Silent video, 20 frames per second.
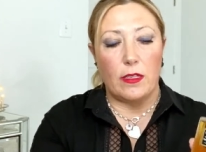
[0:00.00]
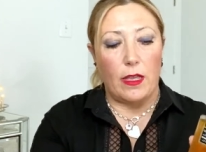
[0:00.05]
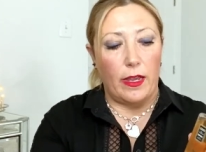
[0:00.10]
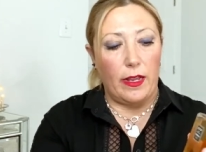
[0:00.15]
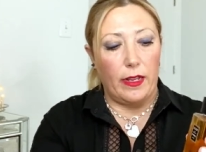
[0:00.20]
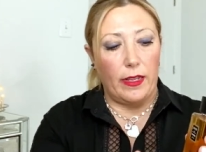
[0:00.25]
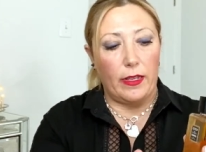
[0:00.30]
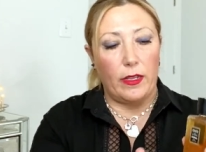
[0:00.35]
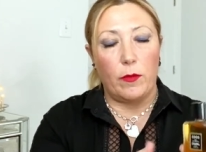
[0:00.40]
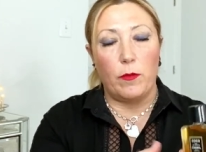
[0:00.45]
I
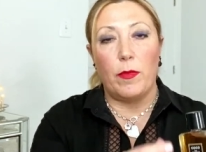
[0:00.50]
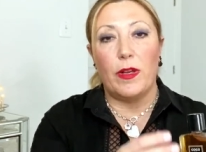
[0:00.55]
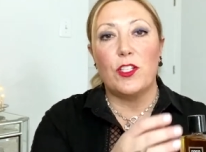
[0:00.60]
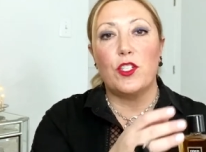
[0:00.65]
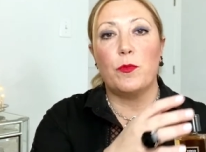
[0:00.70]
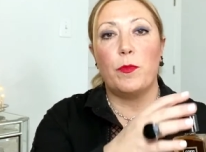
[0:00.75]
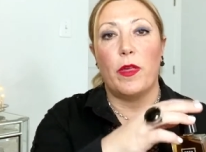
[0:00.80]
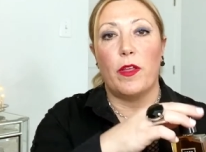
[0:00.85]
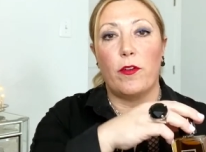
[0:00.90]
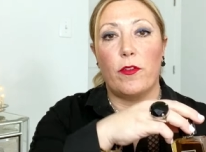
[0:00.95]
like it
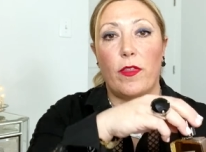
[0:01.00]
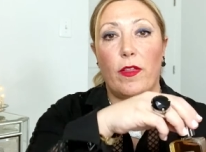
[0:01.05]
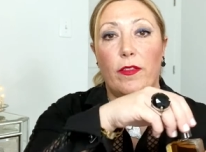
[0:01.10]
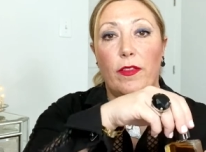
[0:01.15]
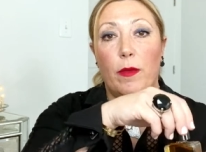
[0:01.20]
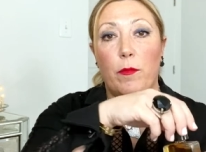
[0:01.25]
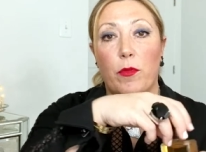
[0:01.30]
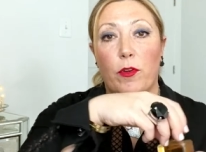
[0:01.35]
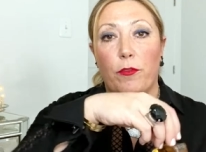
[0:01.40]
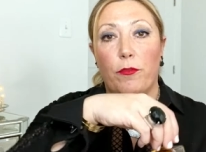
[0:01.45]
much better than
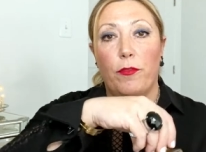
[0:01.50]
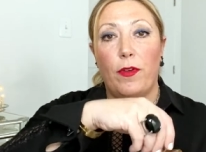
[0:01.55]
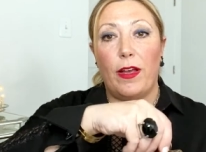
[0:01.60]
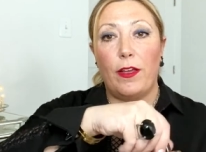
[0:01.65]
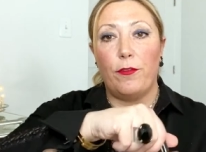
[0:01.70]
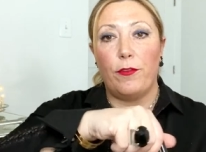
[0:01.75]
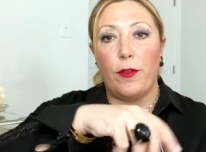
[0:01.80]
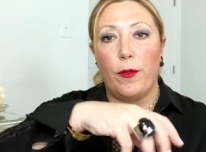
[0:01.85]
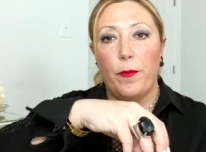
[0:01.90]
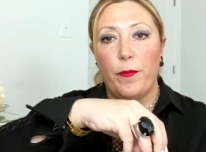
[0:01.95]
number
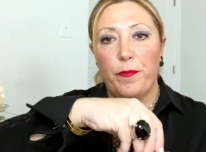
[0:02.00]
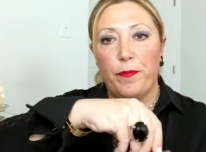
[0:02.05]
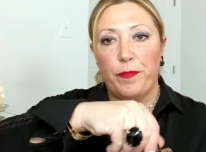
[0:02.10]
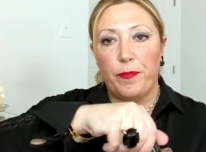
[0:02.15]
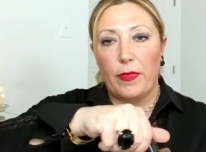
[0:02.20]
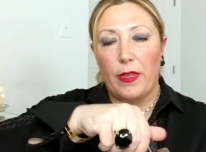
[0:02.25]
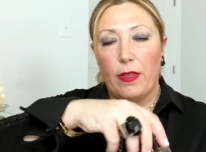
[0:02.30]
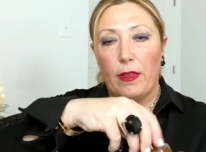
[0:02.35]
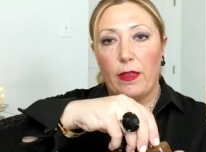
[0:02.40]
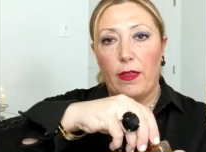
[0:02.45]
five.
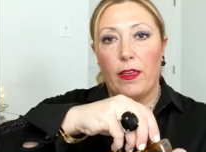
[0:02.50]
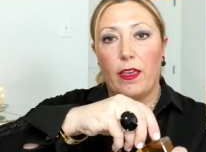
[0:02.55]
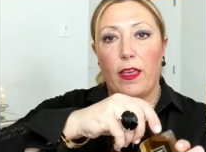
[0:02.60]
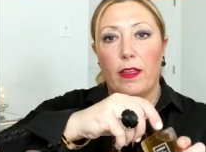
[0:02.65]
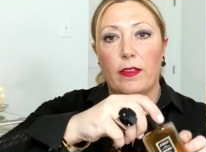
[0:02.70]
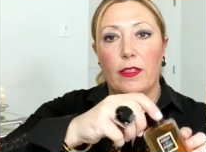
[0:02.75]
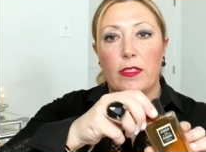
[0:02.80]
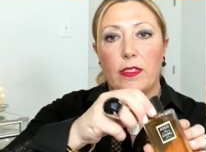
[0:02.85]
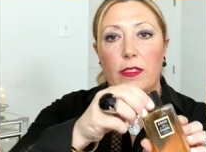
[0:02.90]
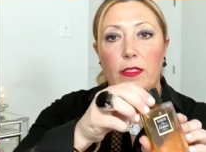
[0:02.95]

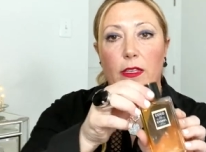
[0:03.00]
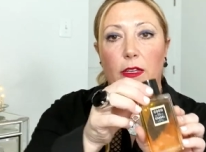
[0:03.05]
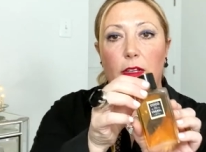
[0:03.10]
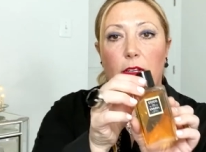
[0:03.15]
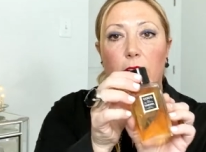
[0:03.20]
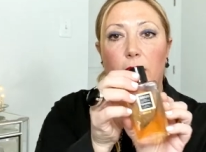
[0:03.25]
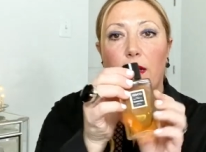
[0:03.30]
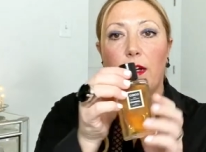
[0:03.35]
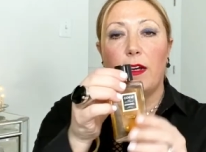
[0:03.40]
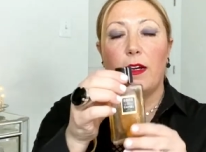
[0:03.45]
Again, this is a,
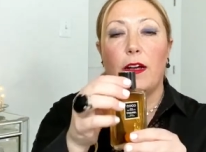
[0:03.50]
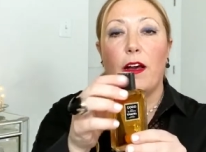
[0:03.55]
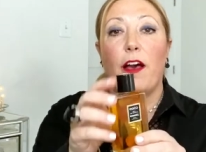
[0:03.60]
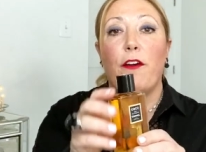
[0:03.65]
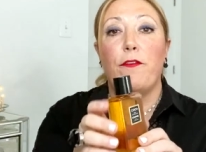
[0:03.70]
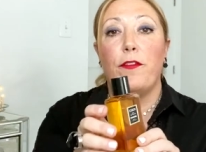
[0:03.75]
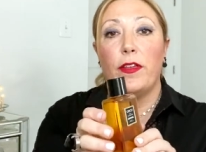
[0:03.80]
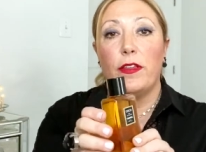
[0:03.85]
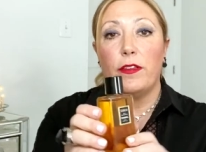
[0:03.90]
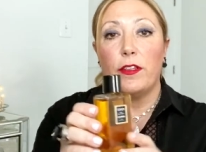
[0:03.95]
uh, a
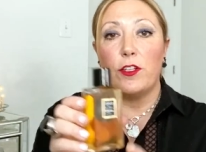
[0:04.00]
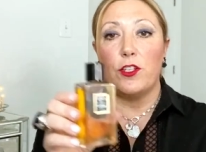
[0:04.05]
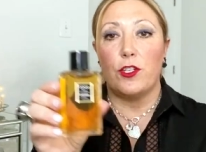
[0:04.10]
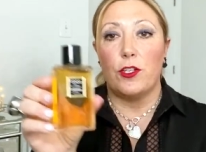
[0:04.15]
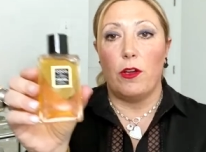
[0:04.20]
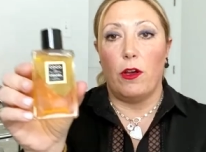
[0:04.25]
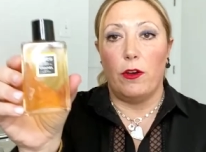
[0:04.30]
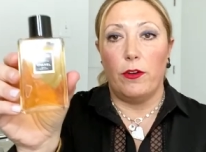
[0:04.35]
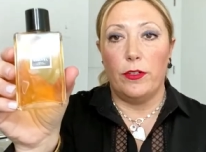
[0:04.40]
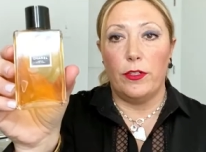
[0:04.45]
vintage
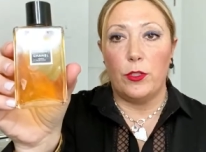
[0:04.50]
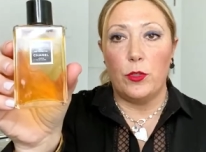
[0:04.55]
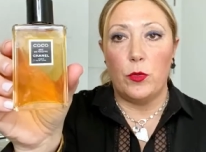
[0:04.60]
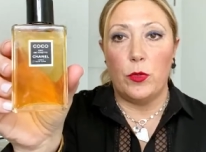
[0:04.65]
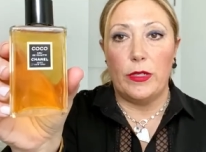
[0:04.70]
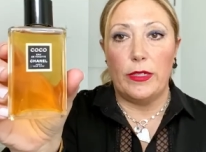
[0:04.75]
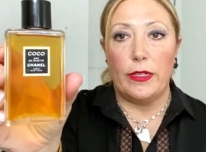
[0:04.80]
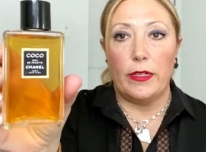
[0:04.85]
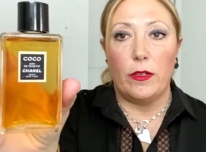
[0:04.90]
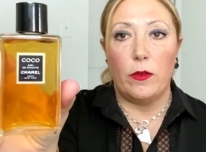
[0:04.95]
eau de
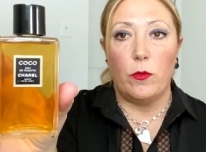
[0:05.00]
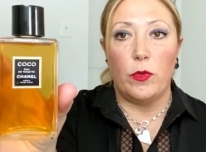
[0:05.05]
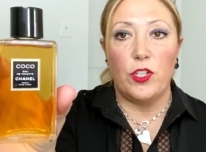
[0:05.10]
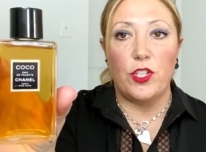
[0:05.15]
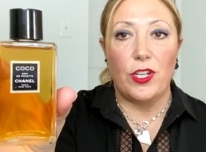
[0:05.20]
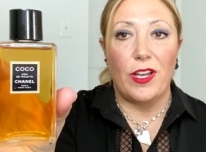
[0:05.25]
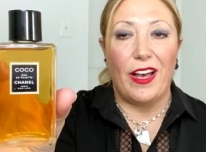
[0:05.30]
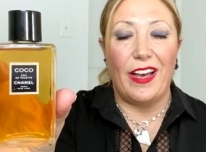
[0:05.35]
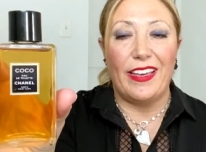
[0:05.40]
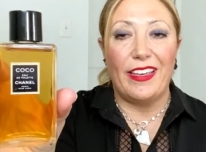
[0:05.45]
toilette, which
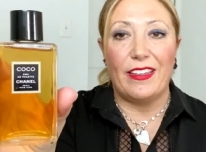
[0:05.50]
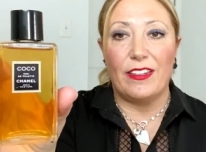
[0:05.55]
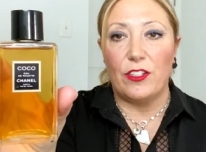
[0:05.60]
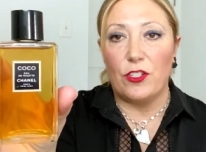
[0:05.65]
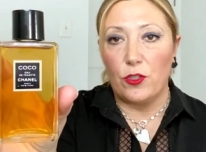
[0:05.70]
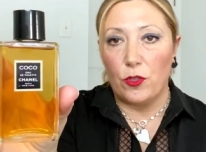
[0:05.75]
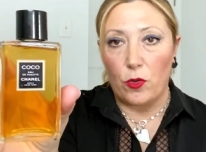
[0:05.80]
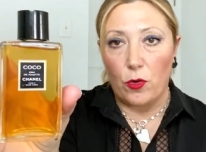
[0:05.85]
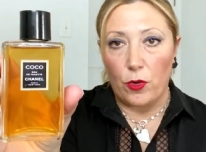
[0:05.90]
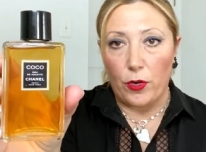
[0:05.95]
I
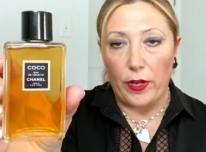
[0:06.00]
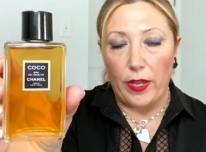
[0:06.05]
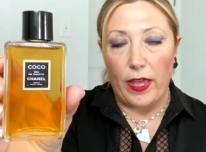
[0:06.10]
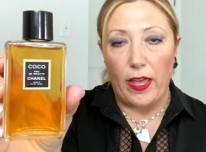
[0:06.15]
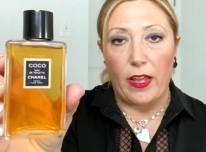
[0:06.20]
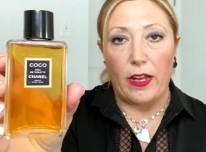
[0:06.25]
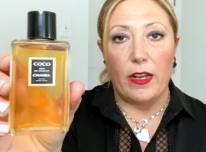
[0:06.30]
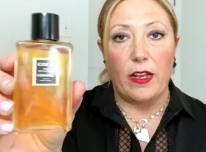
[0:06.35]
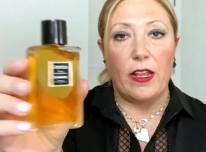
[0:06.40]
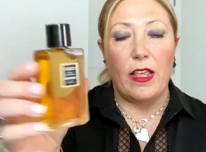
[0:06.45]
adore,
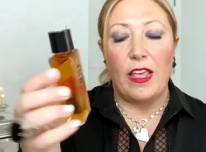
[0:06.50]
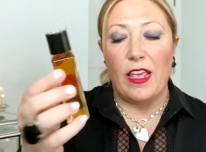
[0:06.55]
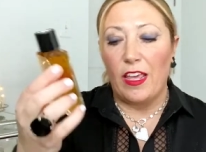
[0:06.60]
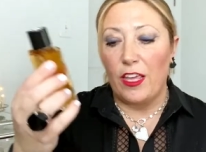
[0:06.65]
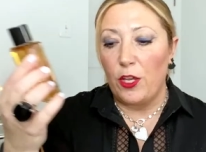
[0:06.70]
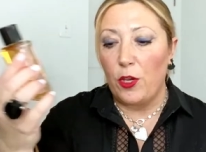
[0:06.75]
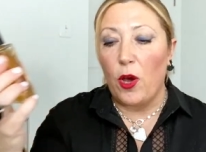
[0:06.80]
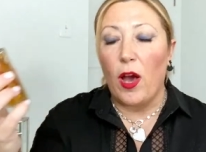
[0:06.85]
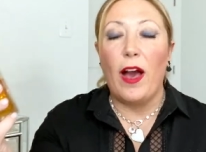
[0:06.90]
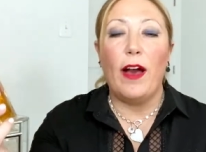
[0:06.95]
and
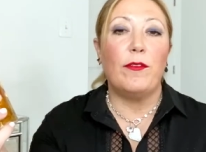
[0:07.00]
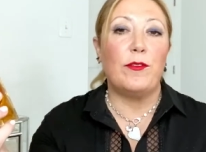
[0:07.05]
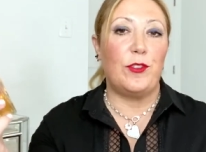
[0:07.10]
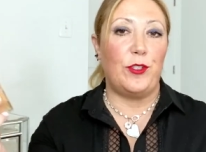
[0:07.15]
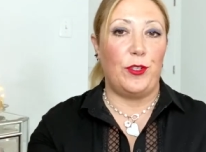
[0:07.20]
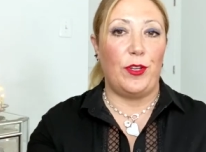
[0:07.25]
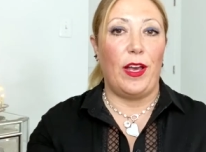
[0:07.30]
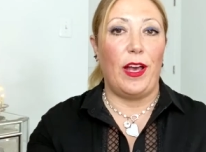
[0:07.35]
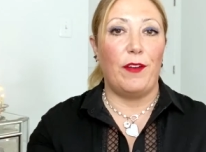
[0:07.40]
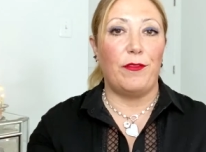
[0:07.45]
you have
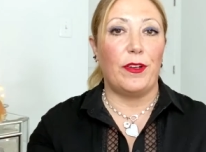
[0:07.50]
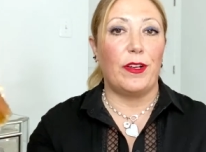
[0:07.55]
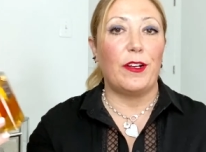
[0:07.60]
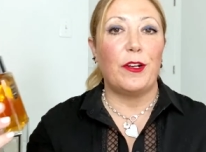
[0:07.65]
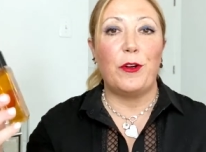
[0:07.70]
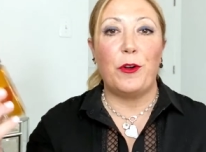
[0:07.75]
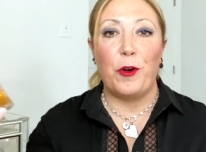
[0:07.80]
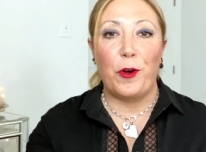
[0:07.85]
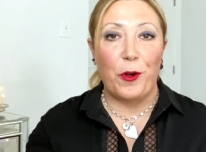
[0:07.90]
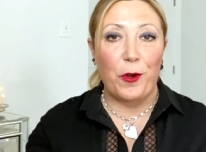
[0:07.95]
to have a
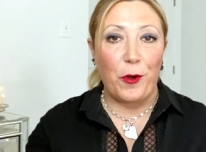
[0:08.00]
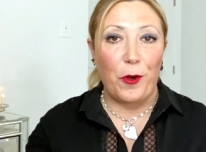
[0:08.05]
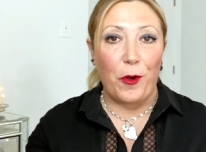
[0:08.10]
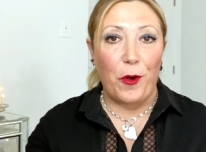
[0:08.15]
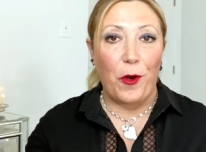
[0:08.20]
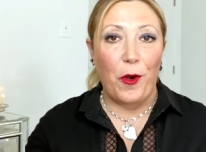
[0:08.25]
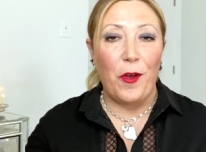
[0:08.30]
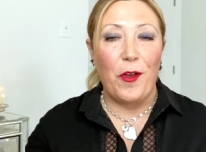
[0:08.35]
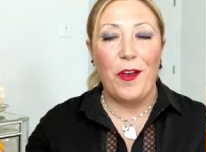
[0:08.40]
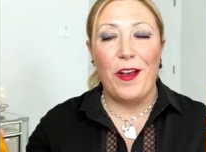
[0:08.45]

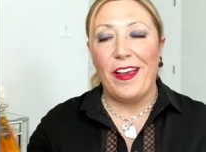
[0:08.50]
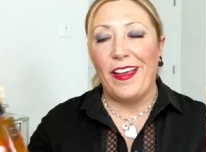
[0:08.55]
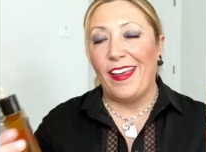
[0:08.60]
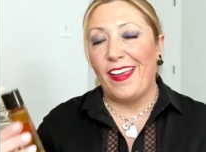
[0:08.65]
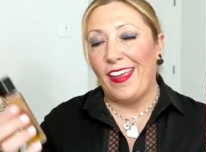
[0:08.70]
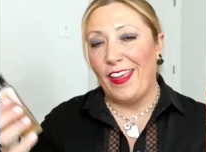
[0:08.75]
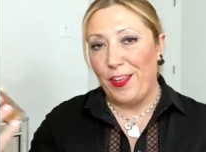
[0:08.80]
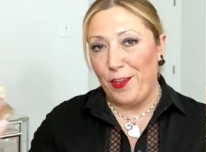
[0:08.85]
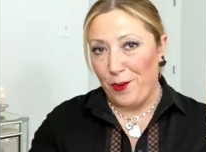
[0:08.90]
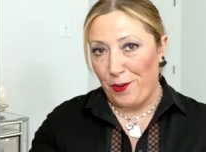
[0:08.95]
Coco
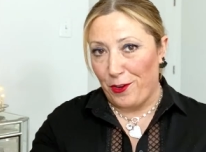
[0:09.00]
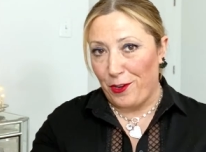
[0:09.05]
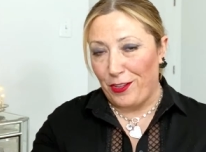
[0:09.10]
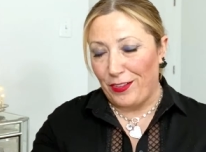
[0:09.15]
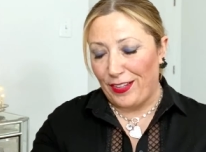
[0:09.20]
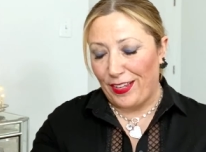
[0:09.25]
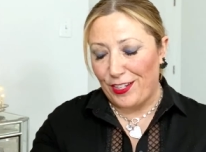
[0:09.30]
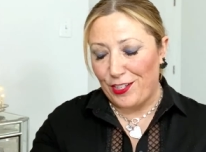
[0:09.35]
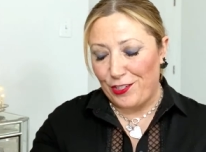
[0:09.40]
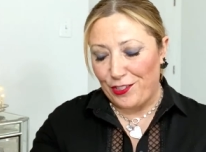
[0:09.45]
in your
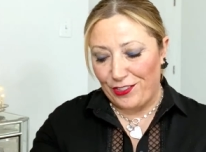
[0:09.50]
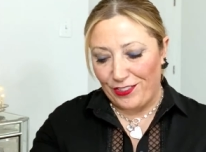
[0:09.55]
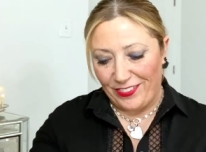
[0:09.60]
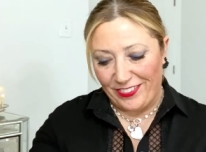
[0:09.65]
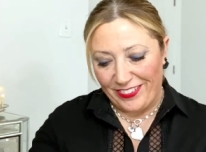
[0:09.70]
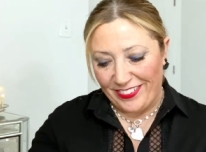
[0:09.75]
collection.